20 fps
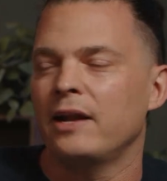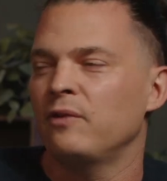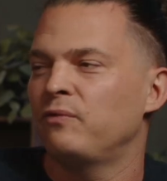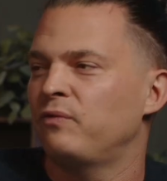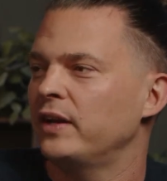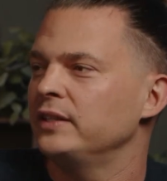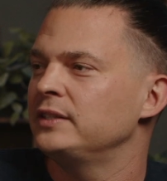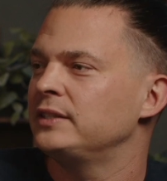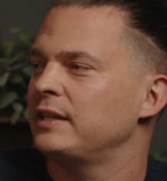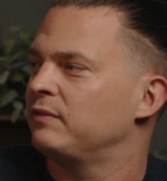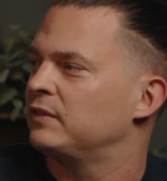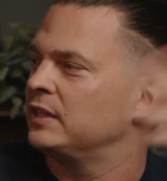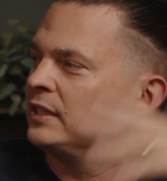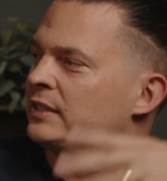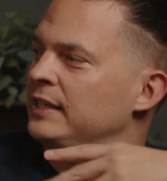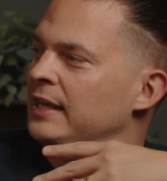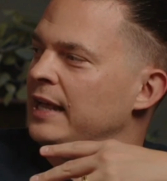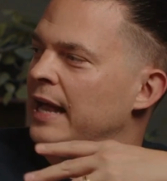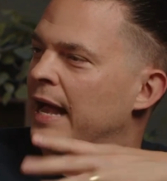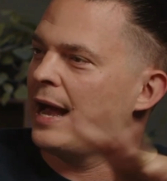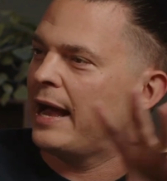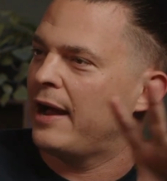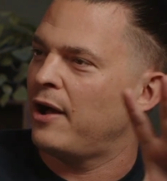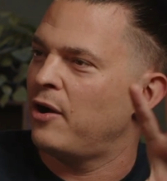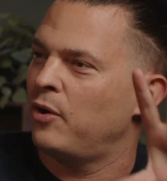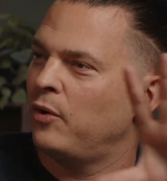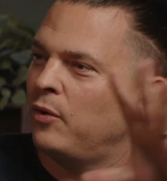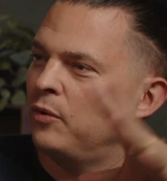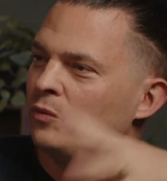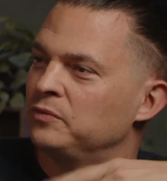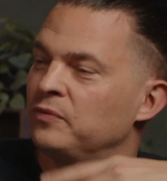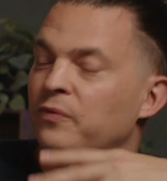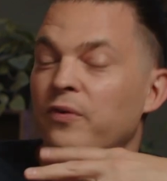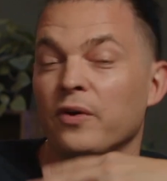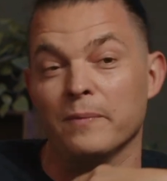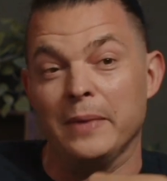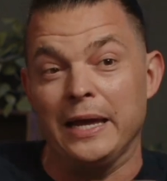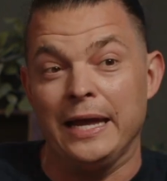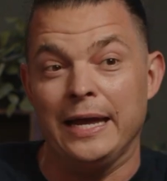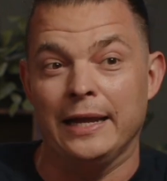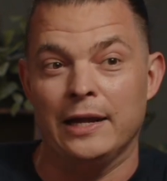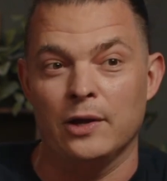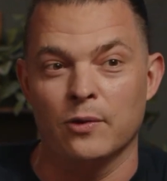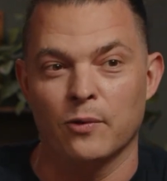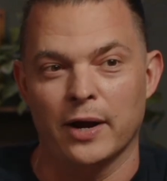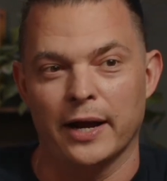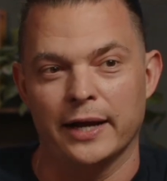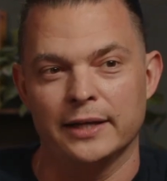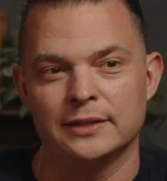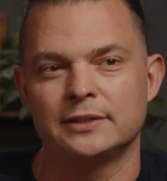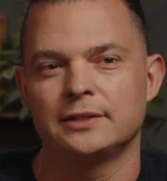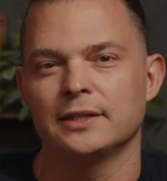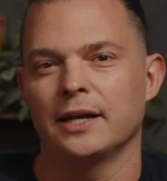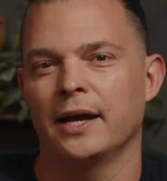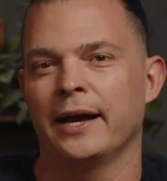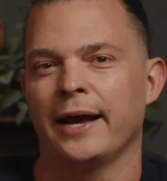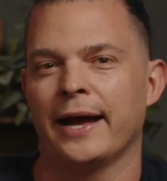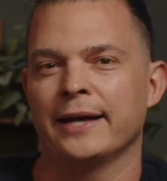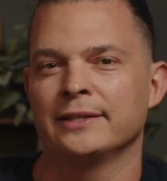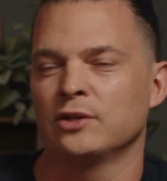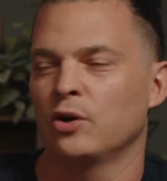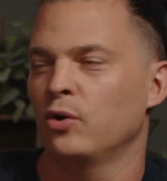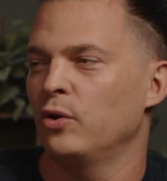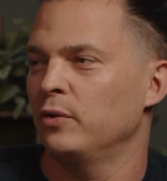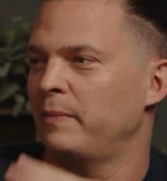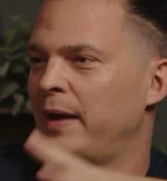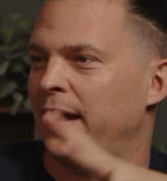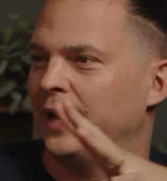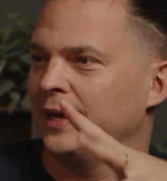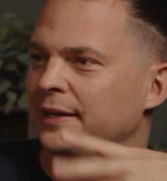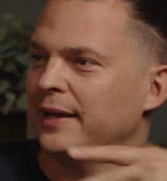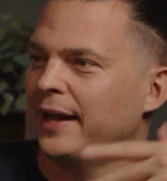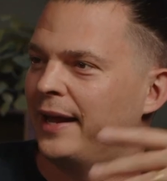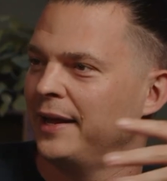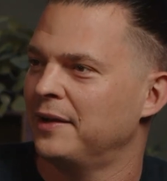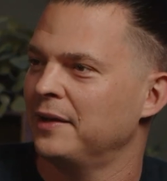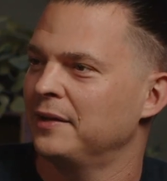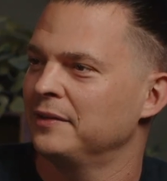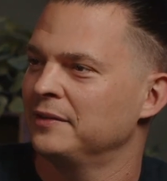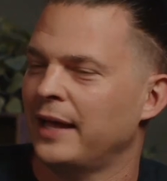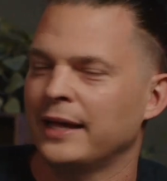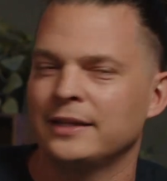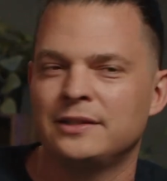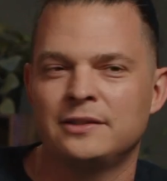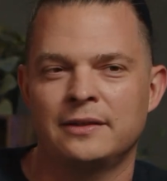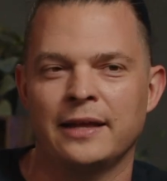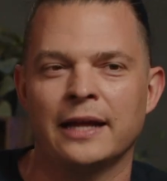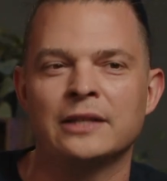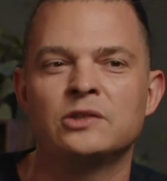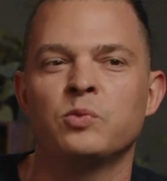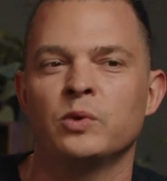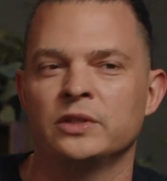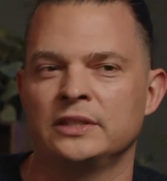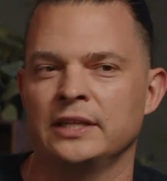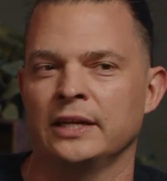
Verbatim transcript: of fun stuff to see how, for me anyways, uh, as an old man, like that's that's what's